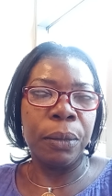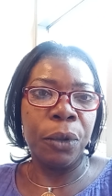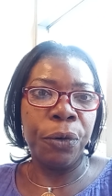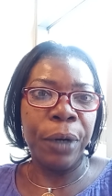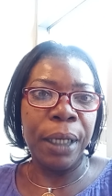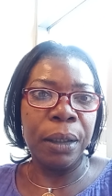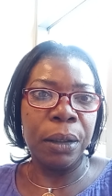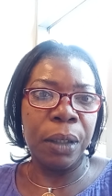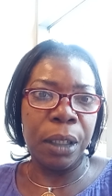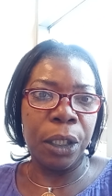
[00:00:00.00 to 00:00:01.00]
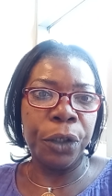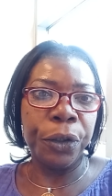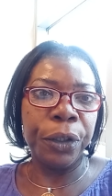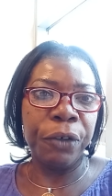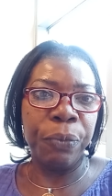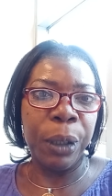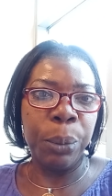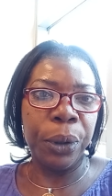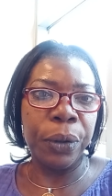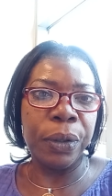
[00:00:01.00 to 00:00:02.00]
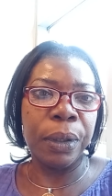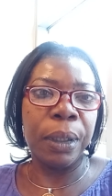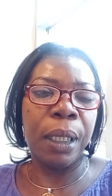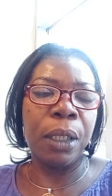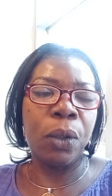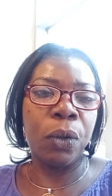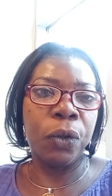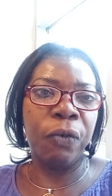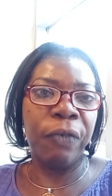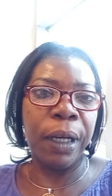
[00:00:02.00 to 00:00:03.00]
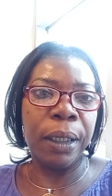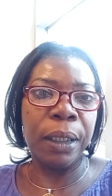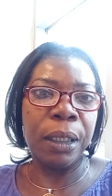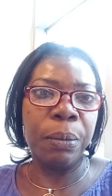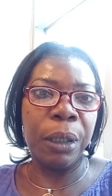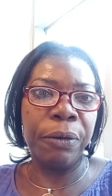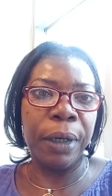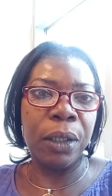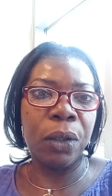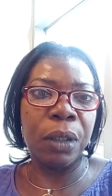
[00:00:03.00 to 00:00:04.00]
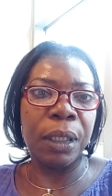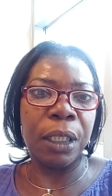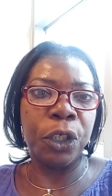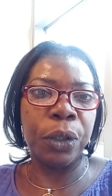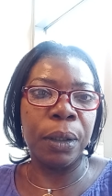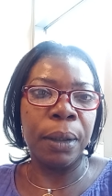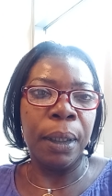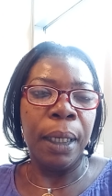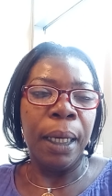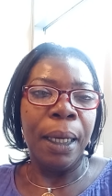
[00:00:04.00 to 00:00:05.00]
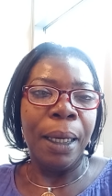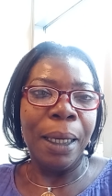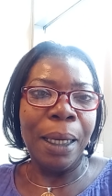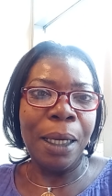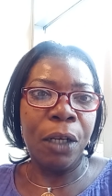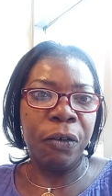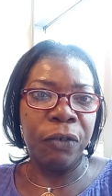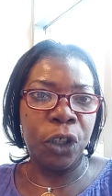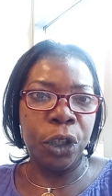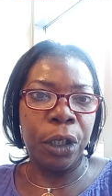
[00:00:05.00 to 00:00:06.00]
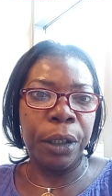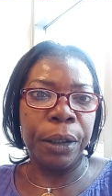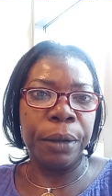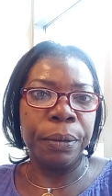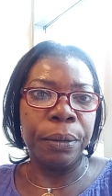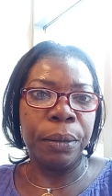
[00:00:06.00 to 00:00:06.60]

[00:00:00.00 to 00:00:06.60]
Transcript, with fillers: the right to the security of my person, and it also violated my rights under Section 8 of the Charter,